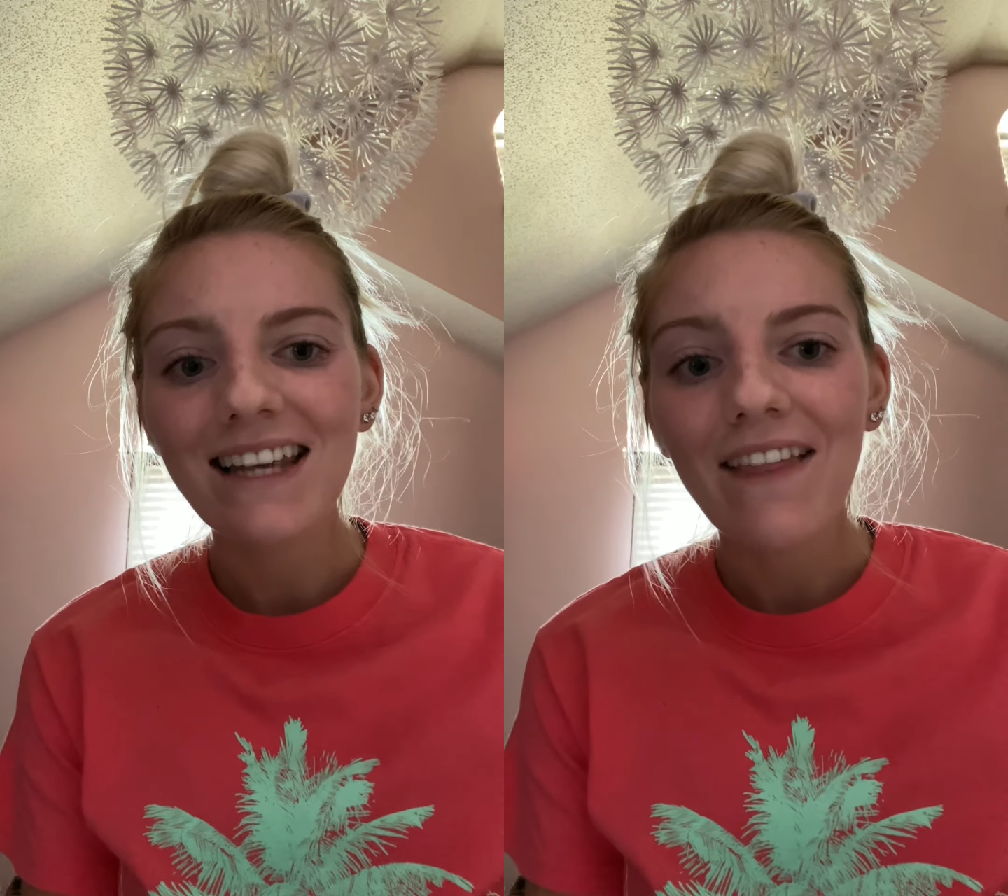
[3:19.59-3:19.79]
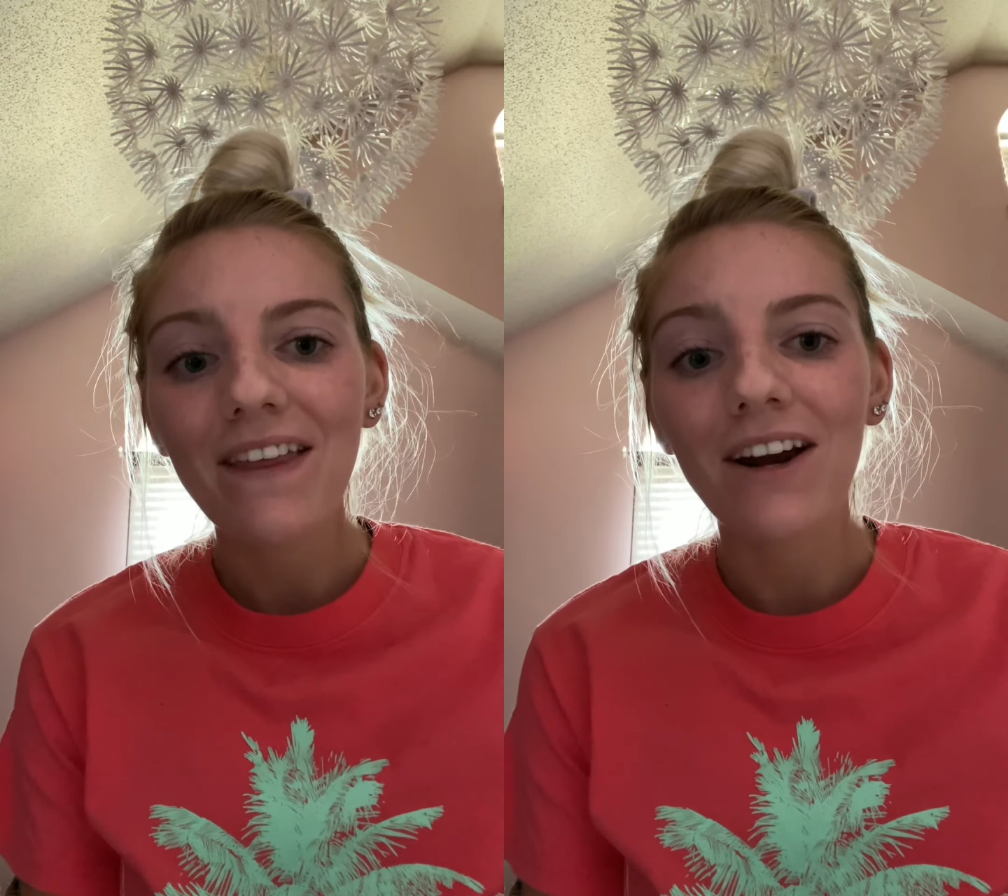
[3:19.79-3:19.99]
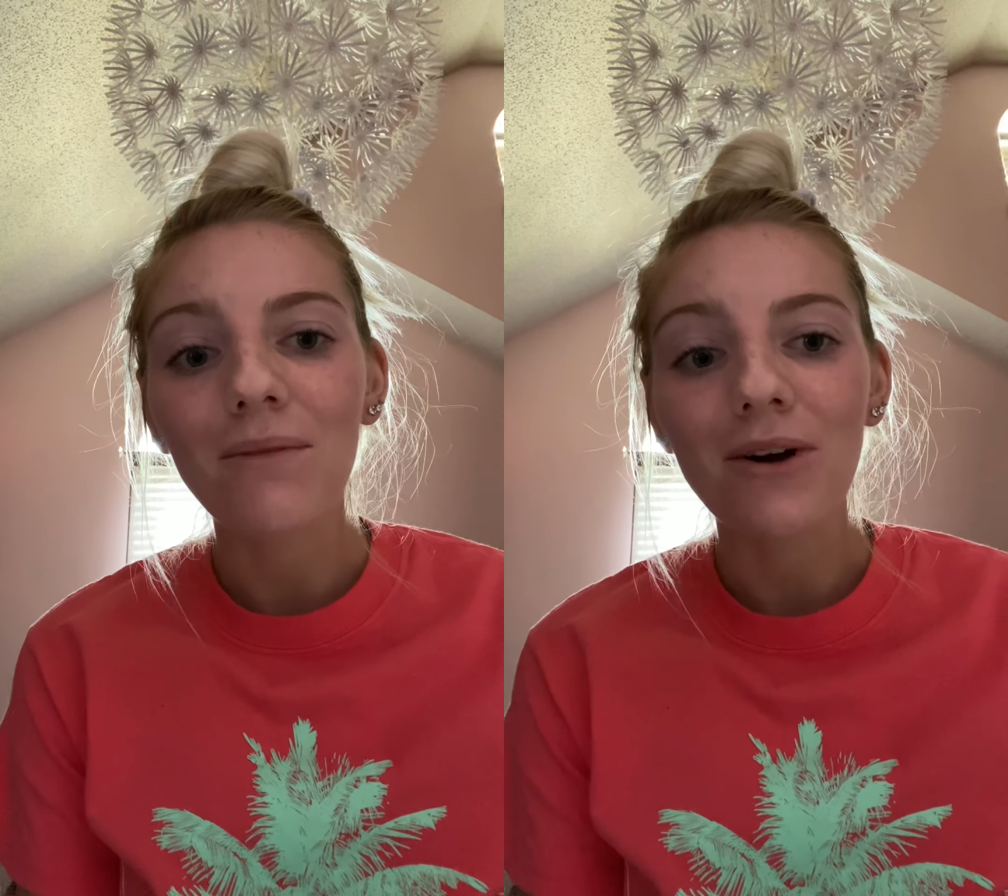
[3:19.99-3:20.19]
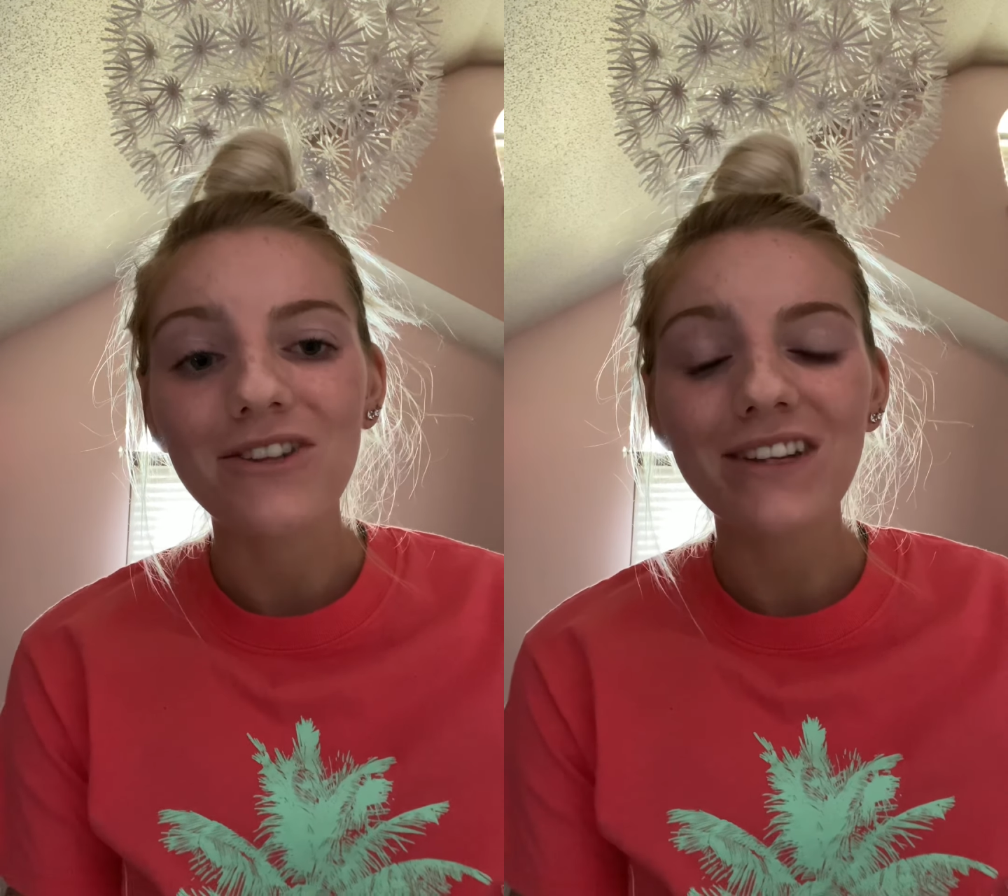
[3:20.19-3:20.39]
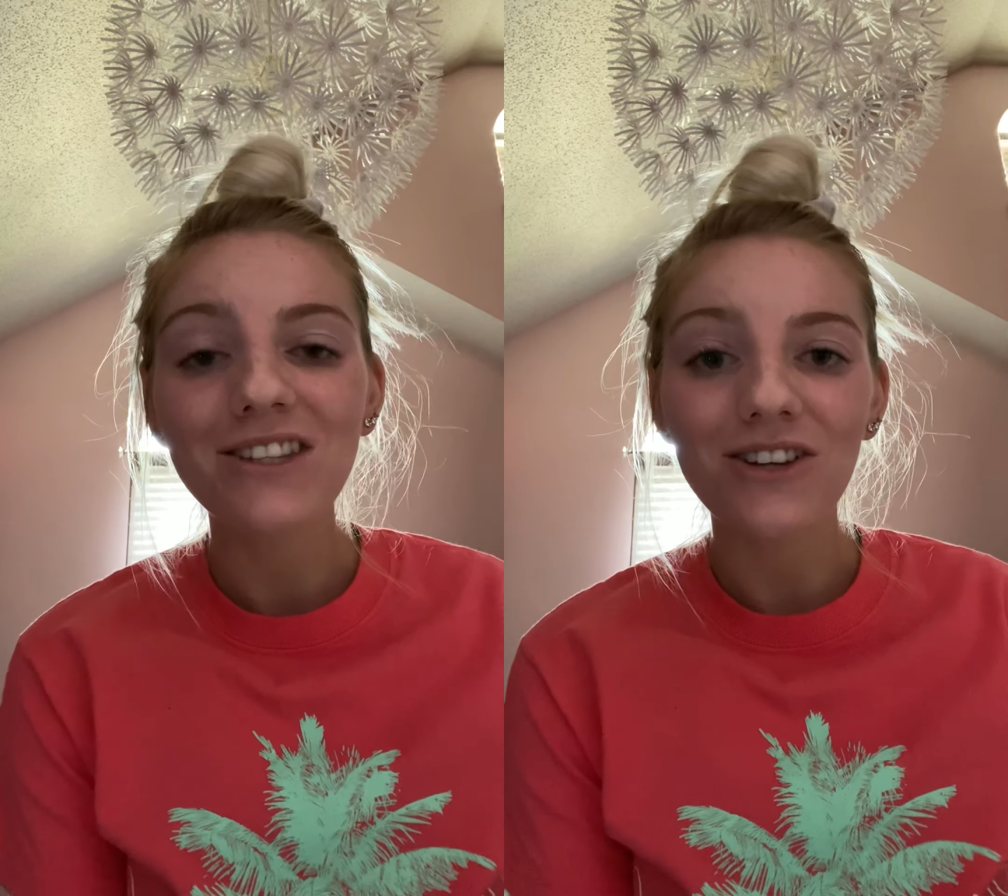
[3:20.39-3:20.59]
that are
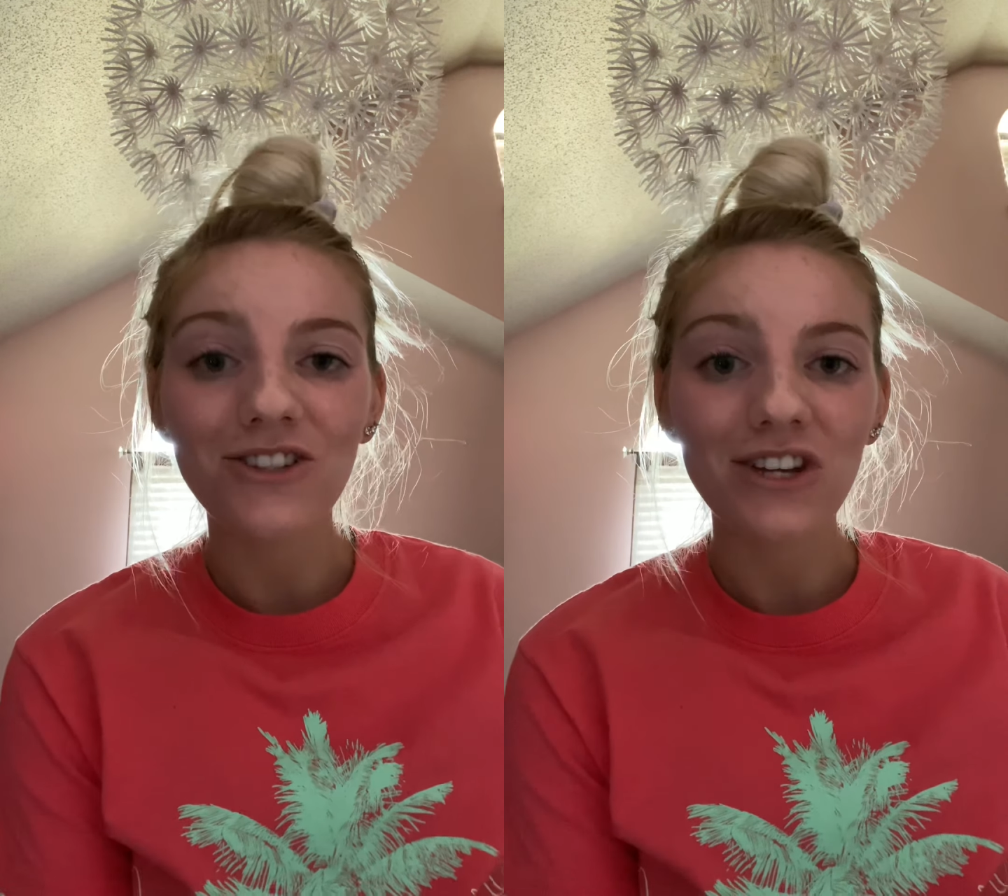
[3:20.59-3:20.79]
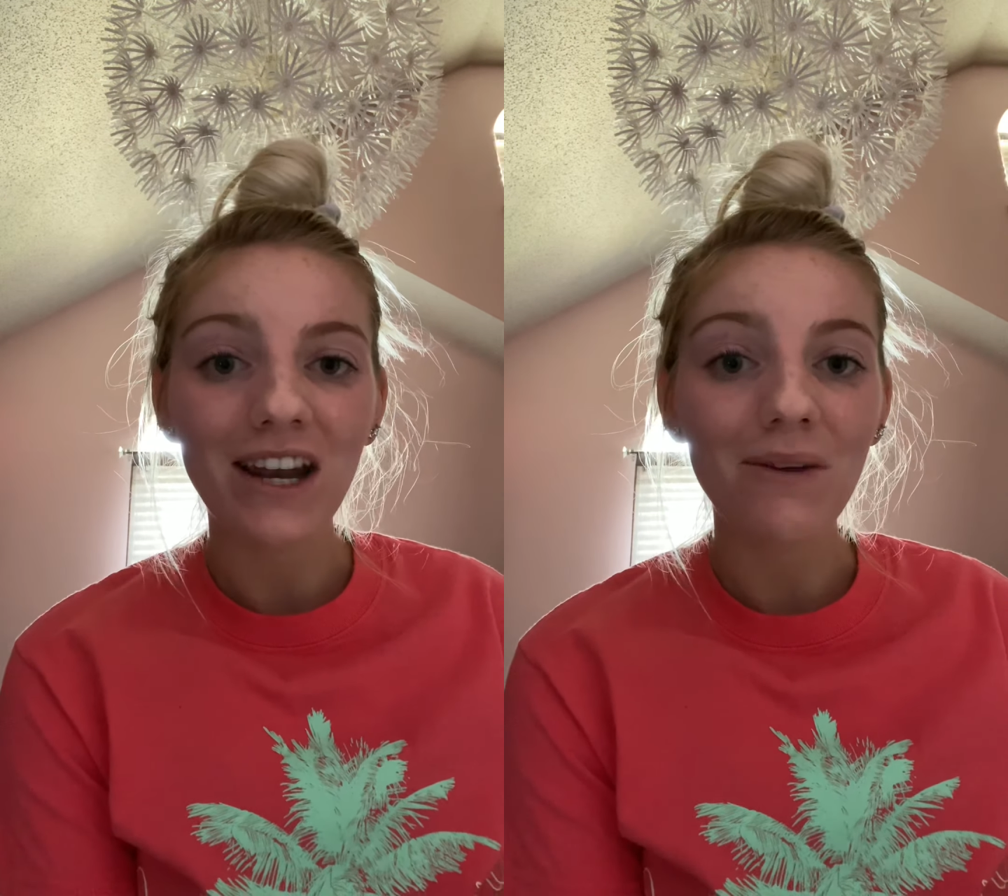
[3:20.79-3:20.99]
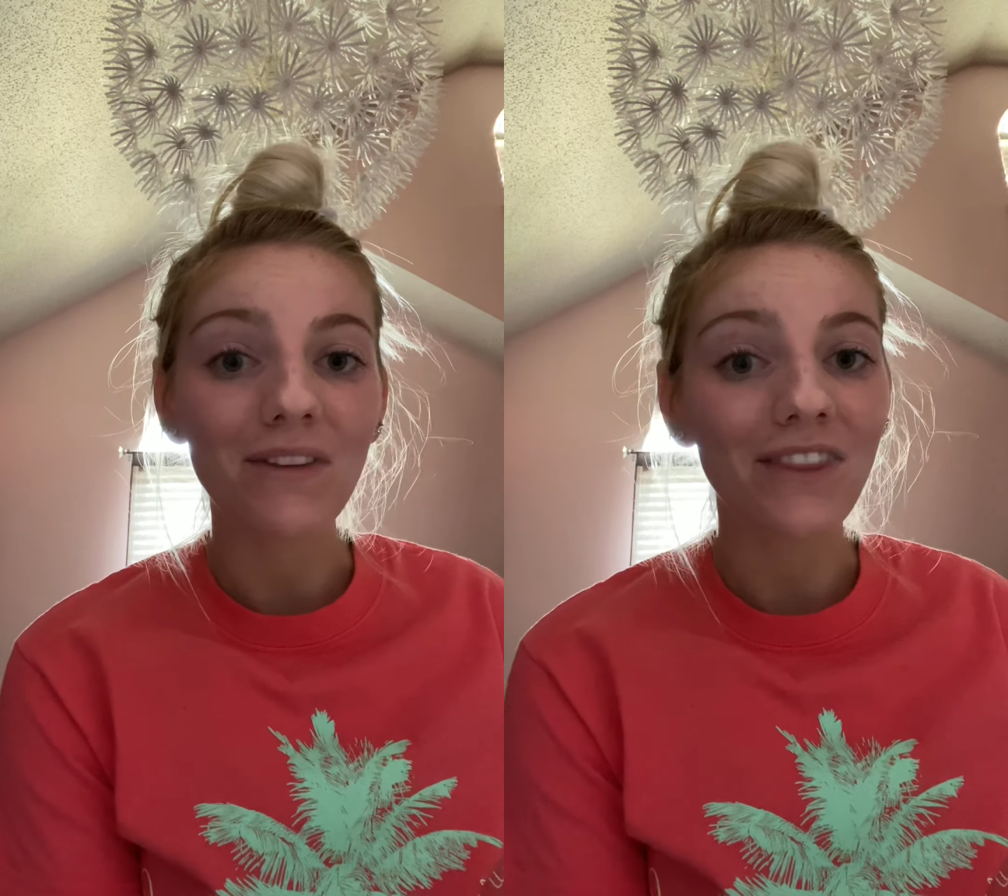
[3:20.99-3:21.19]
mostly associated with